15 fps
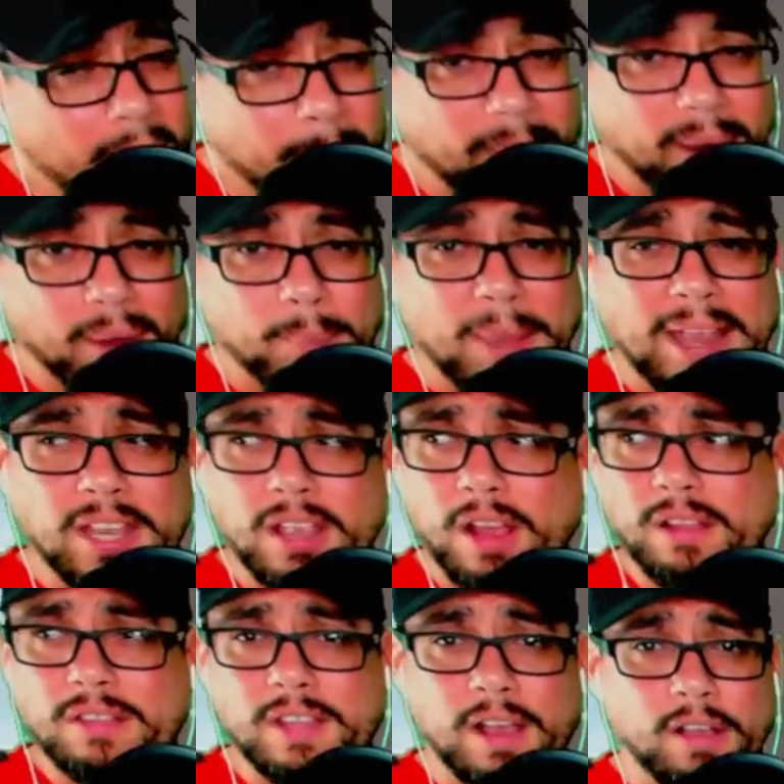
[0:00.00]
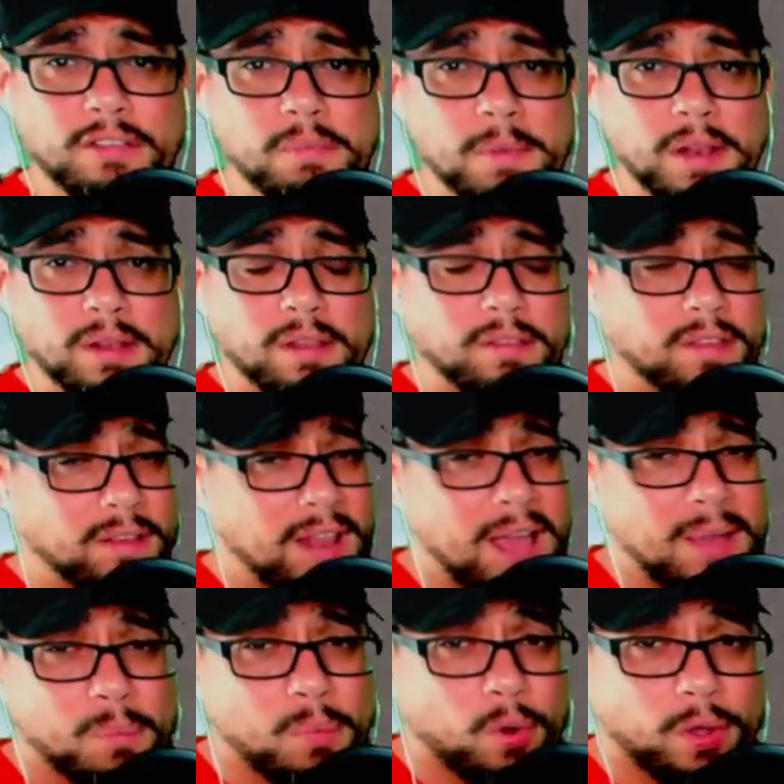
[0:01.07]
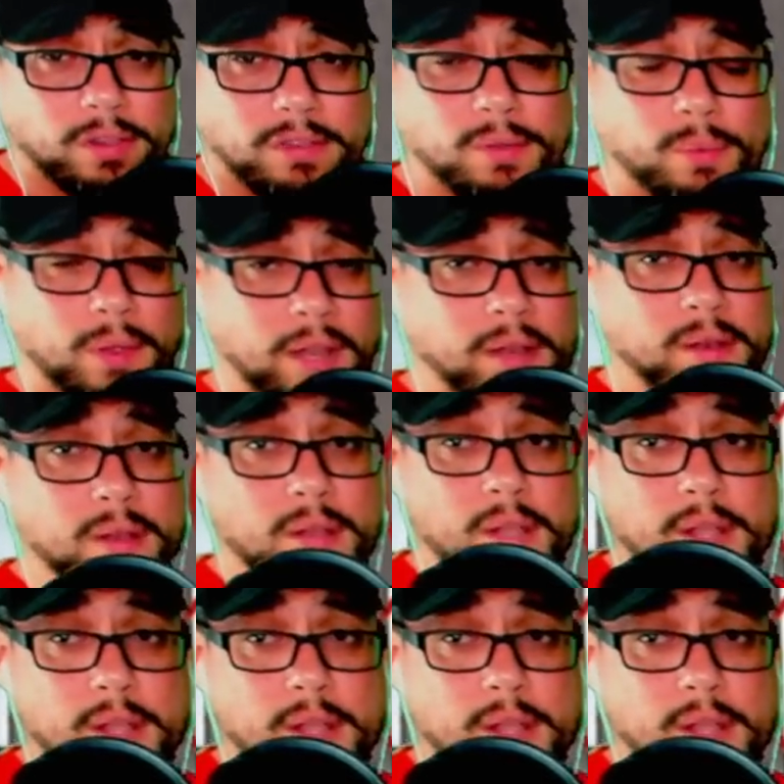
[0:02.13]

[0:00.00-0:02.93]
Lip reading: But my gut tells me there's a lot more to it.